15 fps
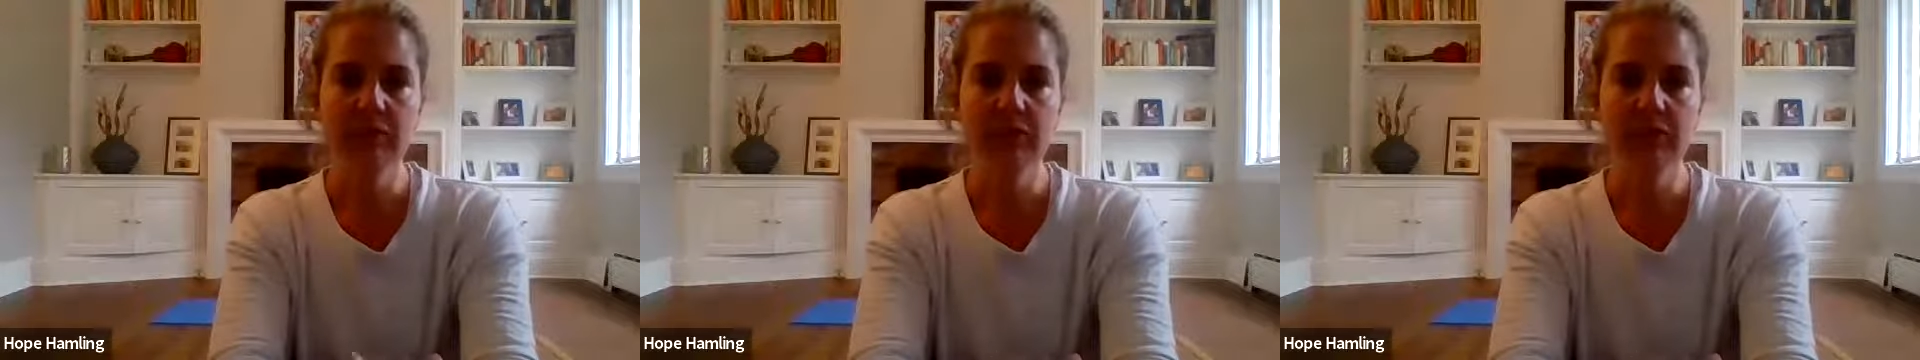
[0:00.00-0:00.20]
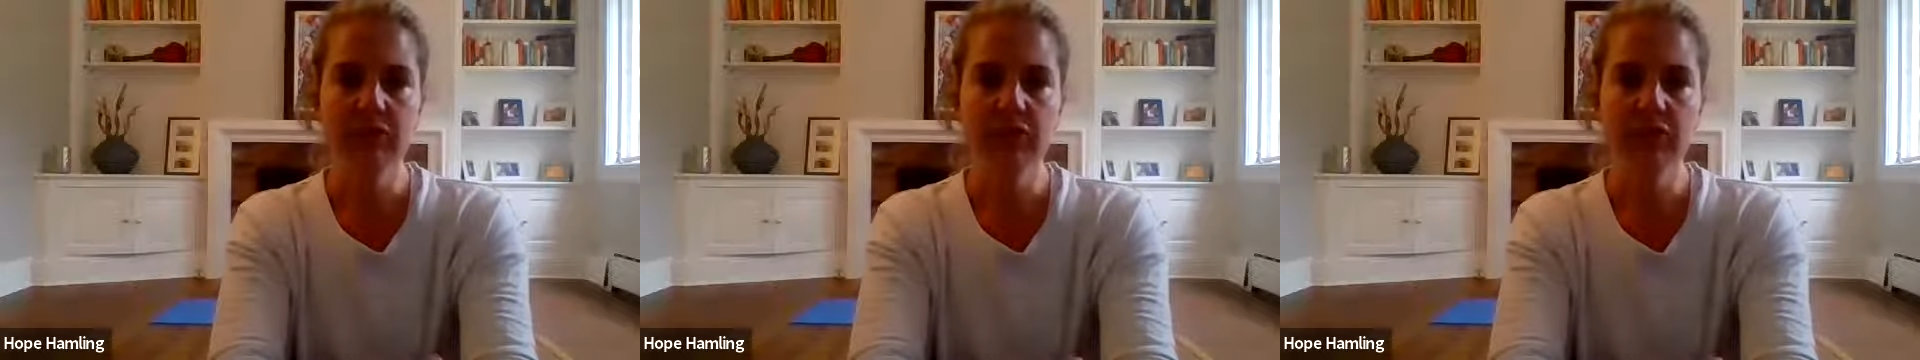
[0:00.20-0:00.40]

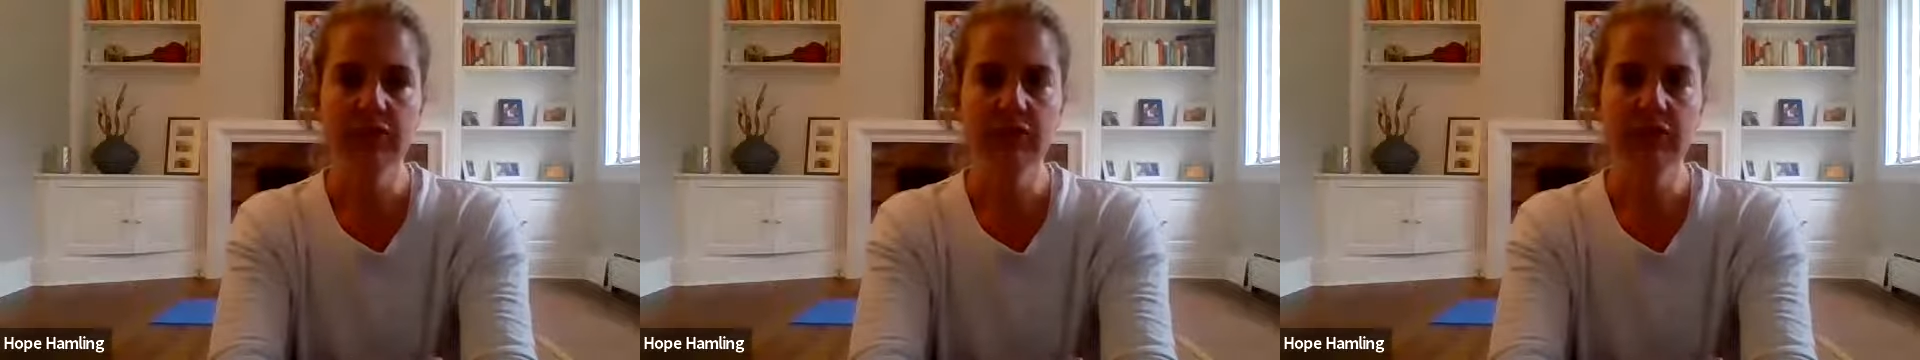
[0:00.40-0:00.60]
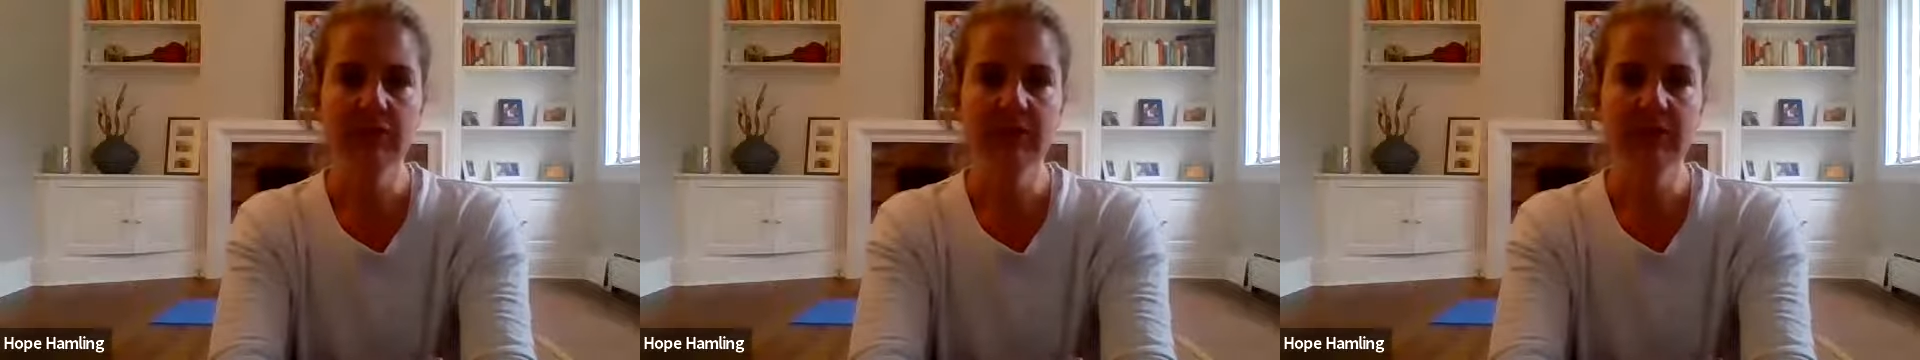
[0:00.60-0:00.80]
pushing
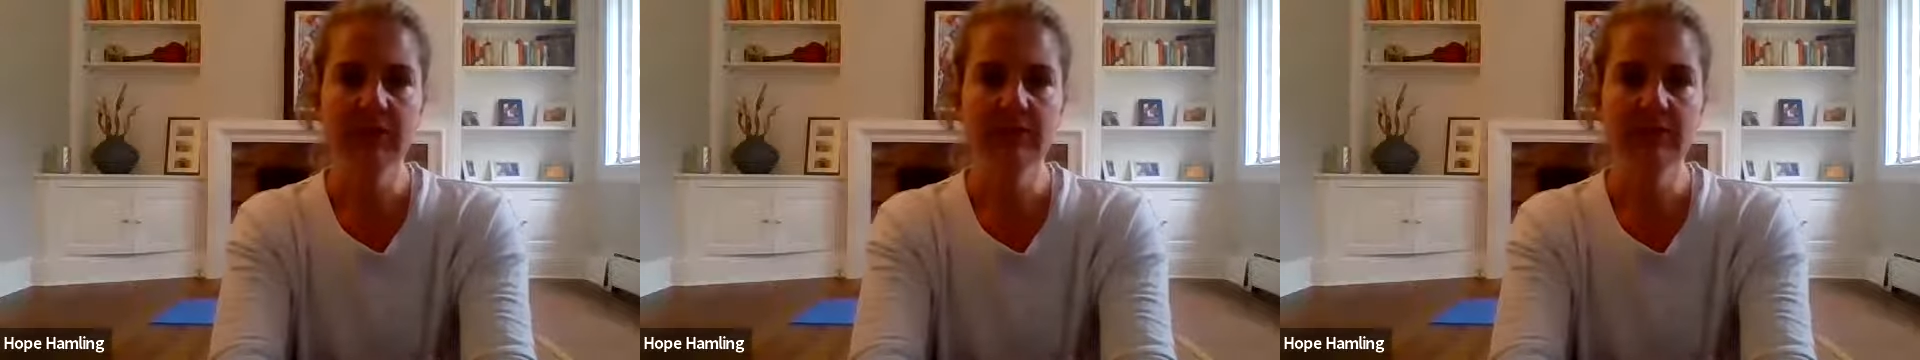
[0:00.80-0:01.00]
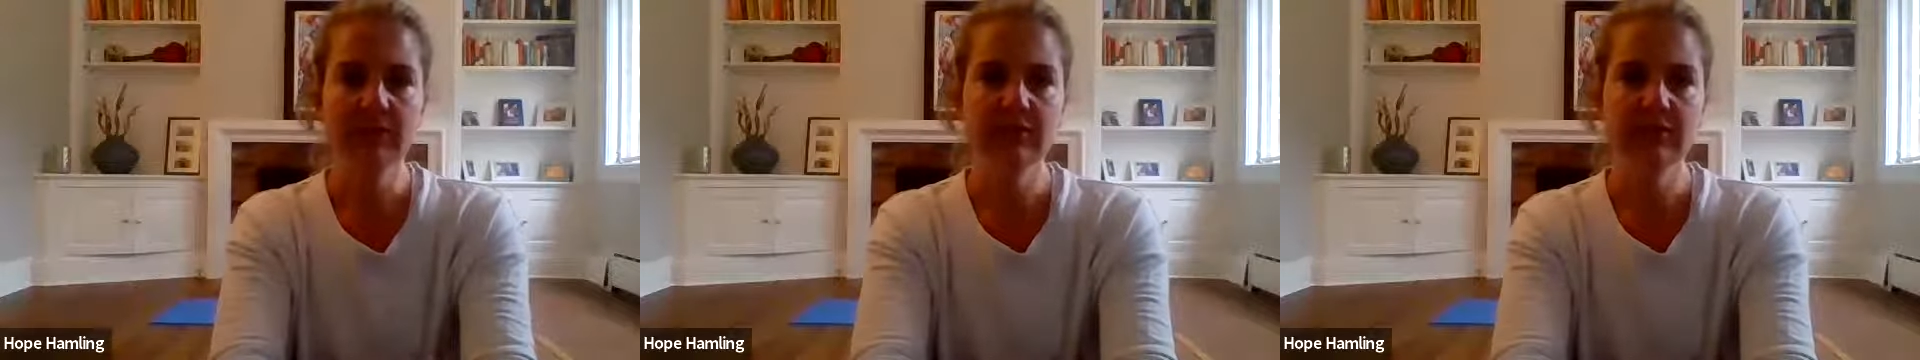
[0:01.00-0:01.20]
your
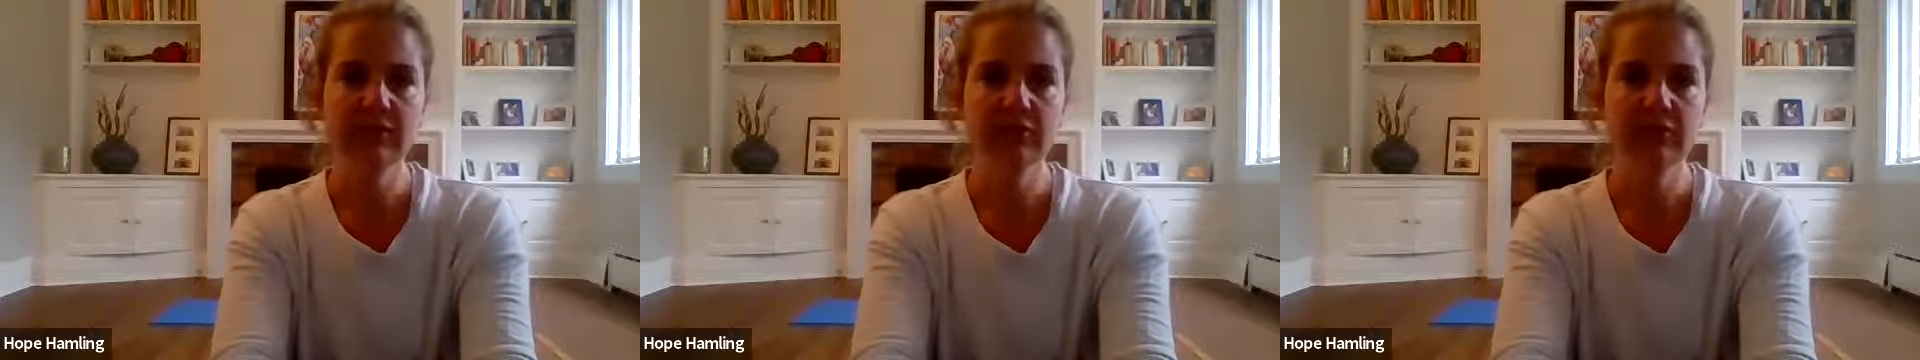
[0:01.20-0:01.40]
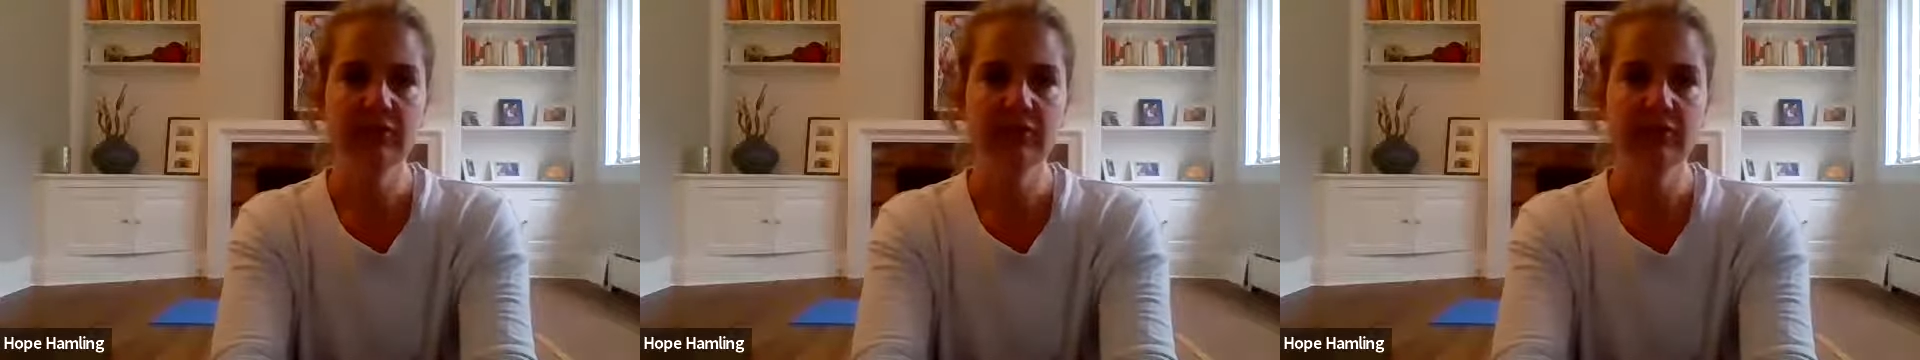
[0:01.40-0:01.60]
heels
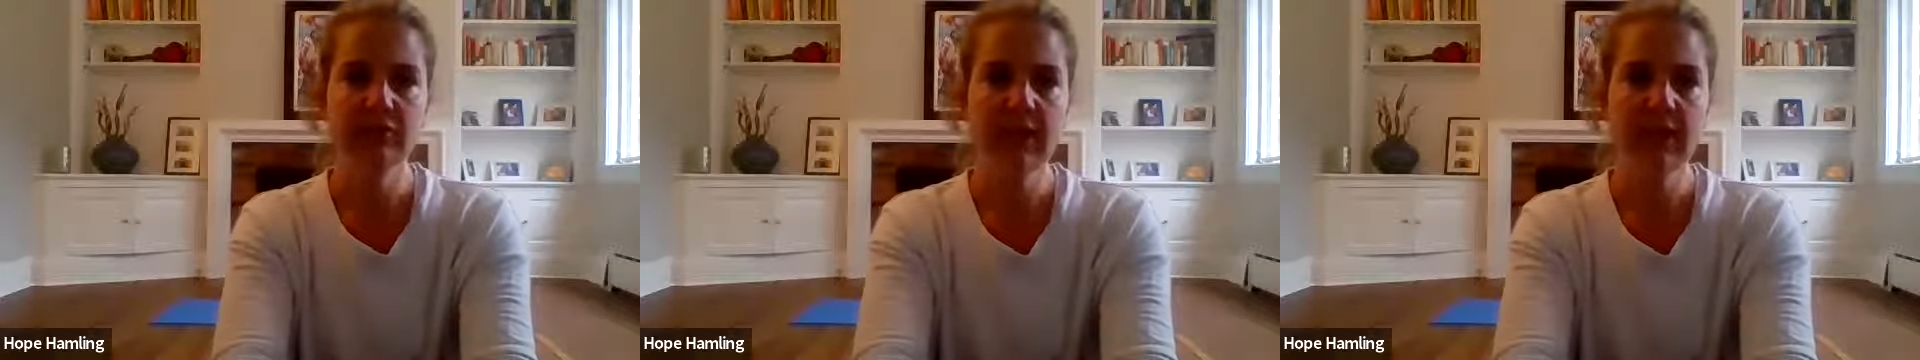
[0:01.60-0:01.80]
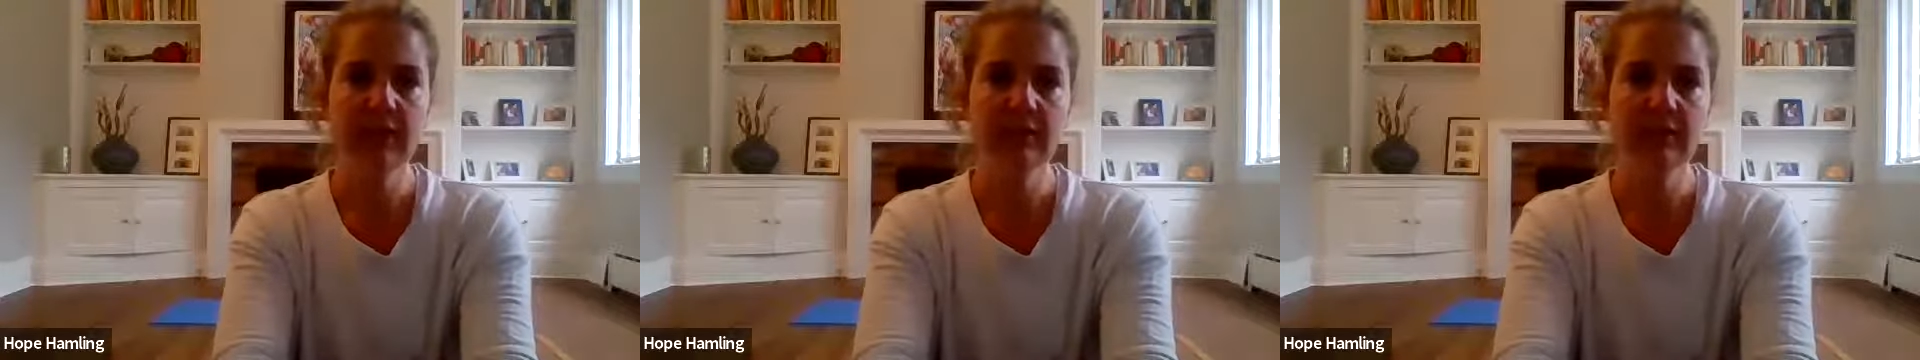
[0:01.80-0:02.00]
into the
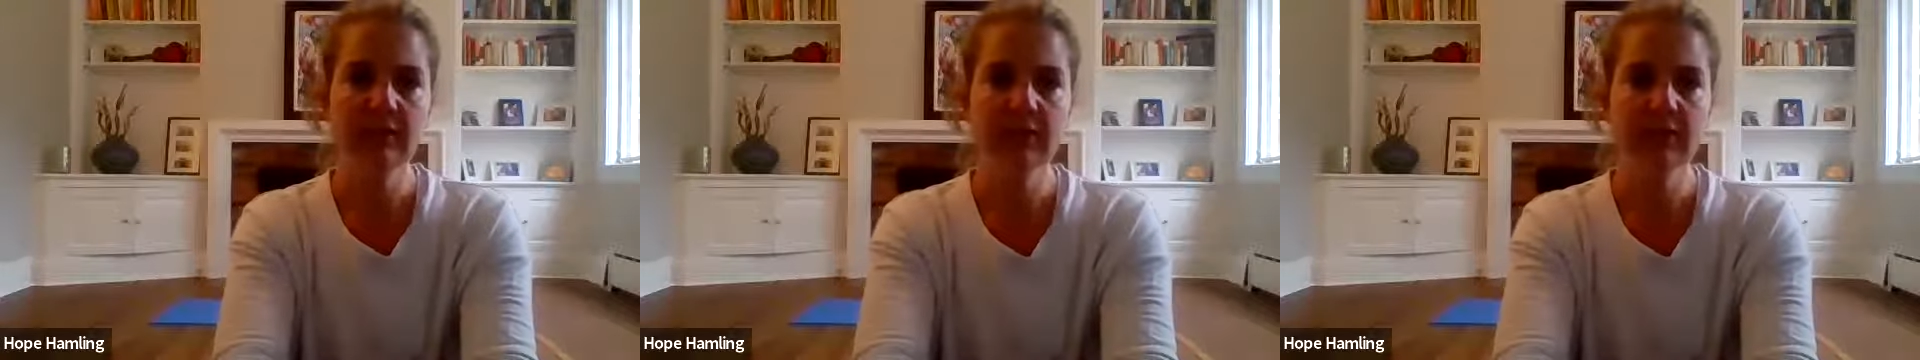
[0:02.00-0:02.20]
ground,